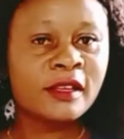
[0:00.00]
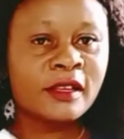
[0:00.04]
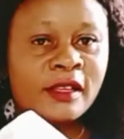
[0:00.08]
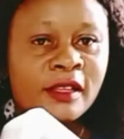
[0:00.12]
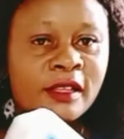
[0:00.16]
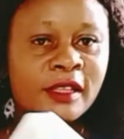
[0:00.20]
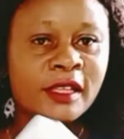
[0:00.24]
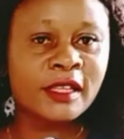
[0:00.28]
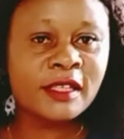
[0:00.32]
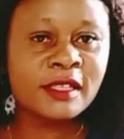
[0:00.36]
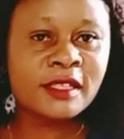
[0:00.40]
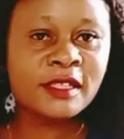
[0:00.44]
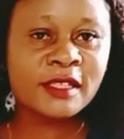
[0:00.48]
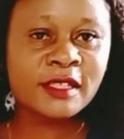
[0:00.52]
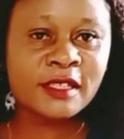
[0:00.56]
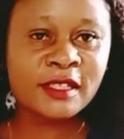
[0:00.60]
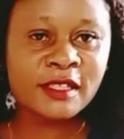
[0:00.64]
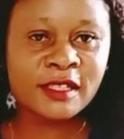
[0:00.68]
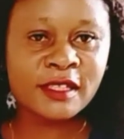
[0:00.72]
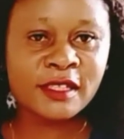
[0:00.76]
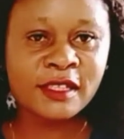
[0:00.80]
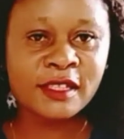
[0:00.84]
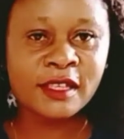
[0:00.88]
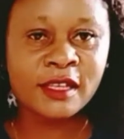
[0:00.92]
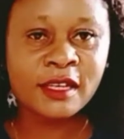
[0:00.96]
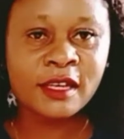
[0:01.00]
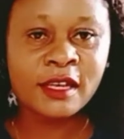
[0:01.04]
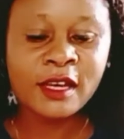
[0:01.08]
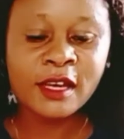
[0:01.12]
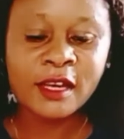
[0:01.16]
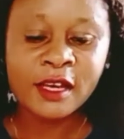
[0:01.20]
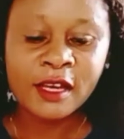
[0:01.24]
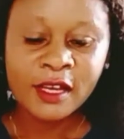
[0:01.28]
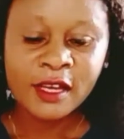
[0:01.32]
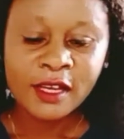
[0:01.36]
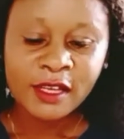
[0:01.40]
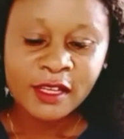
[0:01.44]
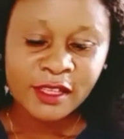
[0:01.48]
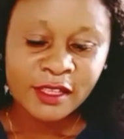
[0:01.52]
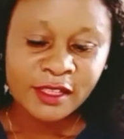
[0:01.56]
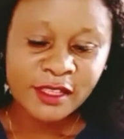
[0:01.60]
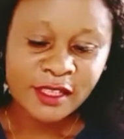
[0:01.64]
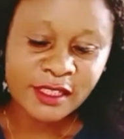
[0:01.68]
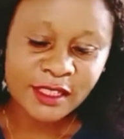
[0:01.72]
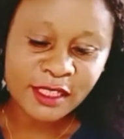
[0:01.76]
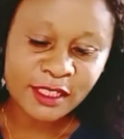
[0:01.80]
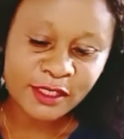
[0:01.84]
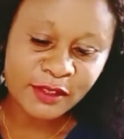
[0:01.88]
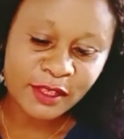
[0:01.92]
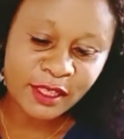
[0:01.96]
This is
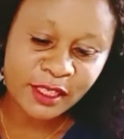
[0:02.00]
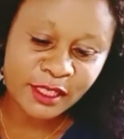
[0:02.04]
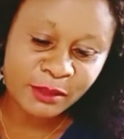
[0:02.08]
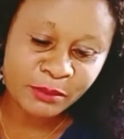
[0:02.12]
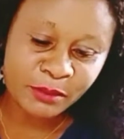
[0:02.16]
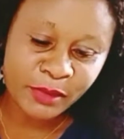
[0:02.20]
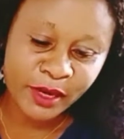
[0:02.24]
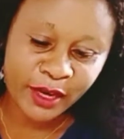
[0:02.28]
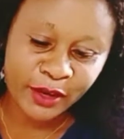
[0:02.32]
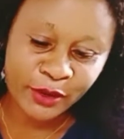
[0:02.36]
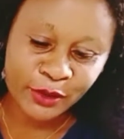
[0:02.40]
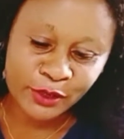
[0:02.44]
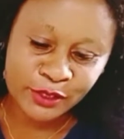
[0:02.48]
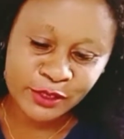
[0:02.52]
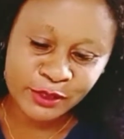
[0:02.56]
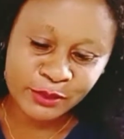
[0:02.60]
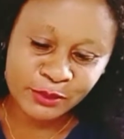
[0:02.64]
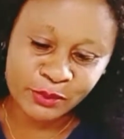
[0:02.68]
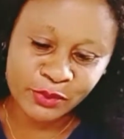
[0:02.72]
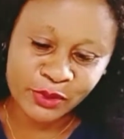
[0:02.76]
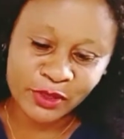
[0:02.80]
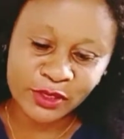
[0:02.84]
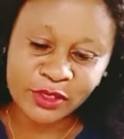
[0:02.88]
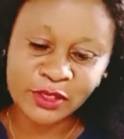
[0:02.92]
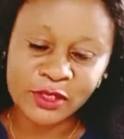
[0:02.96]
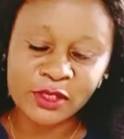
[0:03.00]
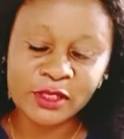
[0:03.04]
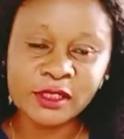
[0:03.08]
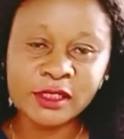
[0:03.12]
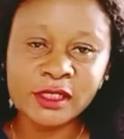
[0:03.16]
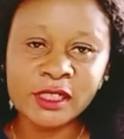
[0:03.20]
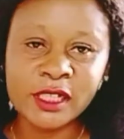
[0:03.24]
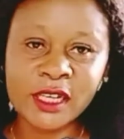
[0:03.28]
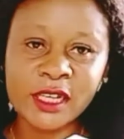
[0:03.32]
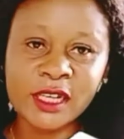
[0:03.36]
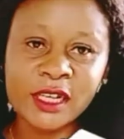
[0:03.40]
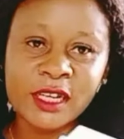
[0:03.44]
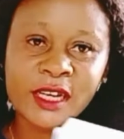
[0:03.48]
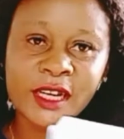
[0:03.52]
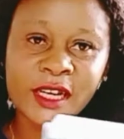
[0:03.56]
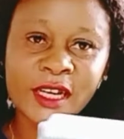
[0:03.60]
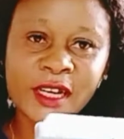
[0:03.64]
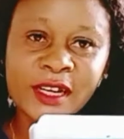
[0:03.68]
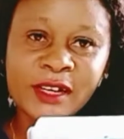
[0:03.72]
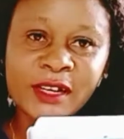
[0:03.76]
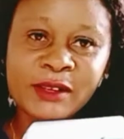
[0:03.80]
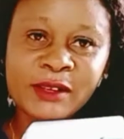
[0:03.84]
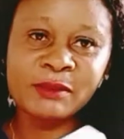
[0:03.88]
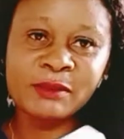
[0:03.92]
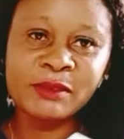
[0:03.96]
actually my cotton bud container,
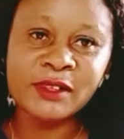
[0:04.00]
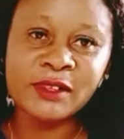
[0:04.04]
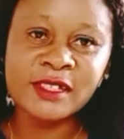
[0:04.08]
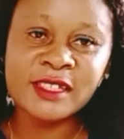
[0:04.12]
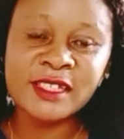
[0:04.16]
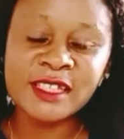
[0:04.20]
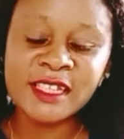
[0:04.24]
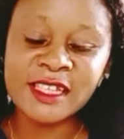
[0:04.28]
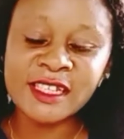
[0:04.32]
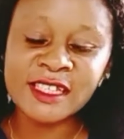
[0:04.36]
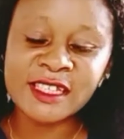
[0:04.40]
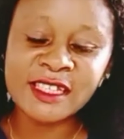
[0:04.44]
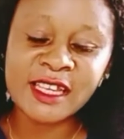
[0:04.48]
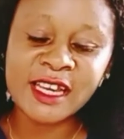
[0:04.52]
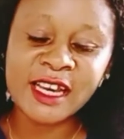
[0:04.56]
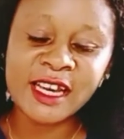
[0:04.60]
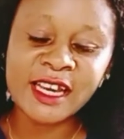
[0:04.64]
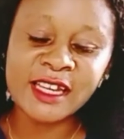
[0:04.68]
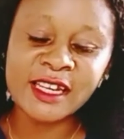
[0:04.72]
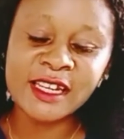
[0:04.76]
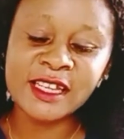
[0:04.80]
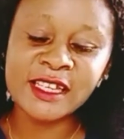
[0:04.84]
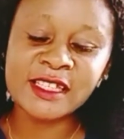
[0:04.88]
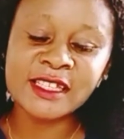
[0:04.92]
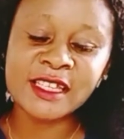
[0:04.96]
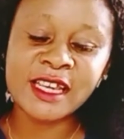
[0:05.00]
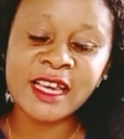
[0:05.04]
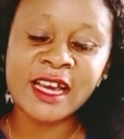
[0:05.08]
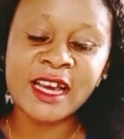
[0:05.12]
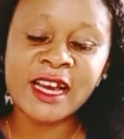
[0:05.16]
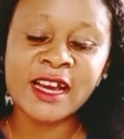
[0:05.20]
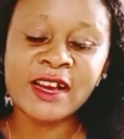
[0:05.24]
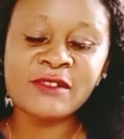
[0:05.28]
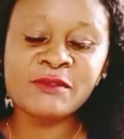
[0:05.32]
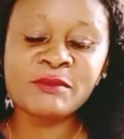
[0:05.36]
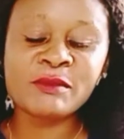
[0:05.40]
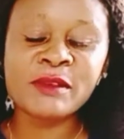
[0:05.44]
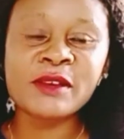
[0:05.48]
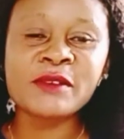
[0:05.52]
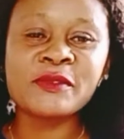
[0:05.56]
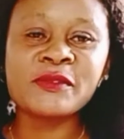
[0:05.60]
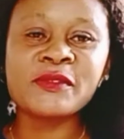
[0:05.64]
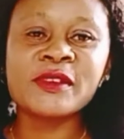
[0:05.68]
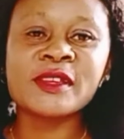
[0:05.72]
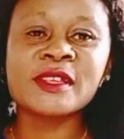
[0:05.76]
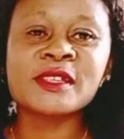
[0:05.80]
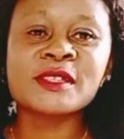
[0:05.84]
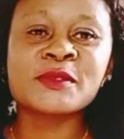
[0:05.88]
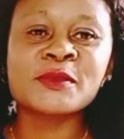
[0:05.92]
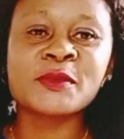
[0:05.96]
but inside it I have my
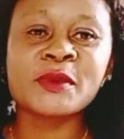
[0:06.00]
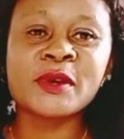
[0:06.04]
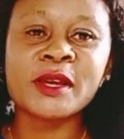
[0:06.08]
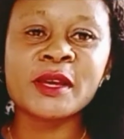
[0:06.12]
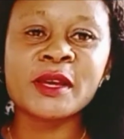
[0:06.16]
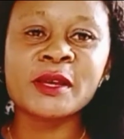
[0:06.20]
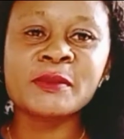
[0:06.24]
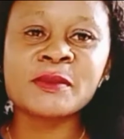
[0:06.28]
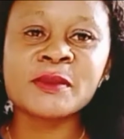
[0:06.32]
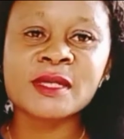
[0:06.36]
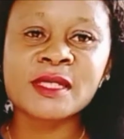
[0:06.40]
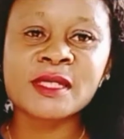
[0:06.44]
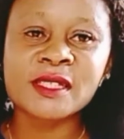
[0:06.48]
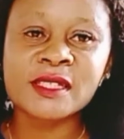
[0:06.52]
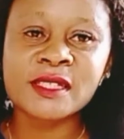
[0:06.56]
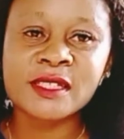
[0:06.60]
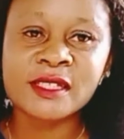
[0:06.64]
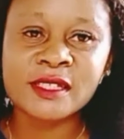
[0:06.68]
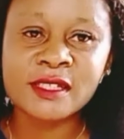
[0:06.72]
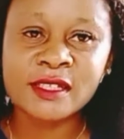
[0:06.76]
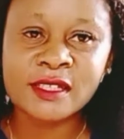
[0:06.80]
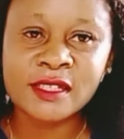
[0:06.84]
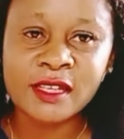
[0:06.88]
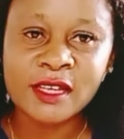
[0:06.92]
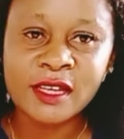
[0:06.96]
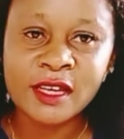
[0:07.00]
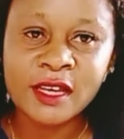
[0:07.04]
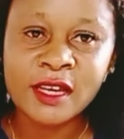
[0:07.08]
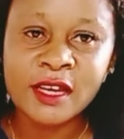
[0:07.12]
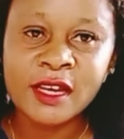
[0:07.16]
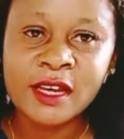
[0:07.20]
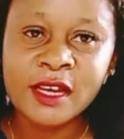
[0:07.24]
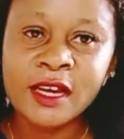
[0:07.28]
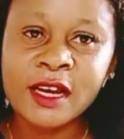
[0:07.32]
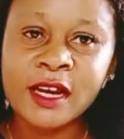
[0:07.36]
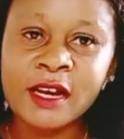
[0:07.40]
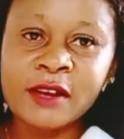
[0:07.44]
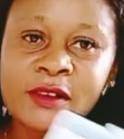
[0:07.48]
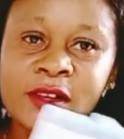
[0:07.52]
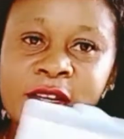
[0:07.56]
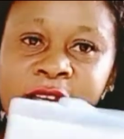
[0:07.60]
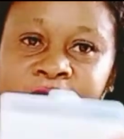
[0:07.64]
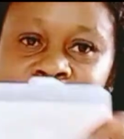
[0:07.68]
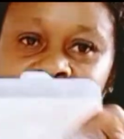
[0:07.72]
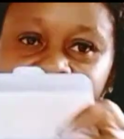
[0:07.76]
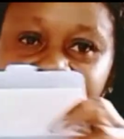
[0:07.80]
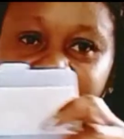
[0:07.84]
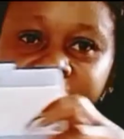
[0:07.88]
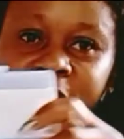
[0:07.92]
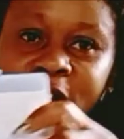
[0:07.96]
face wipes. I really
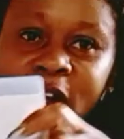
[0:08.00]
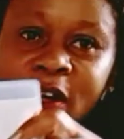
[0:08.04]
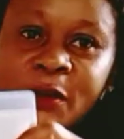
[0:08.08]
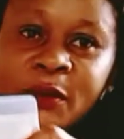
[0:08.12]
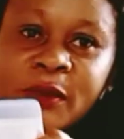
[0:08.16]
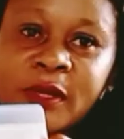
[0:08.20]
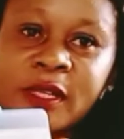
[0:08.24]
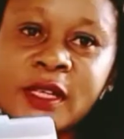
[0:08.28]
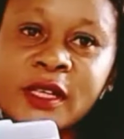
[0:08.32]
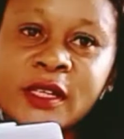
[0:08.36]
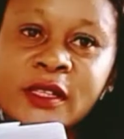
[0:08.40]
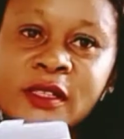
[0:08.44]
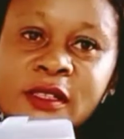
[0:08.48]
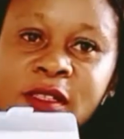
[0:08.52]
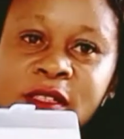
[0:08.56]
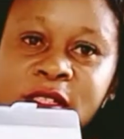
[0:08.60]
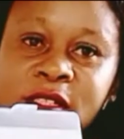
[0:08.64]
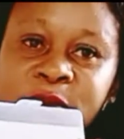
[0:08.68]
can't go out without this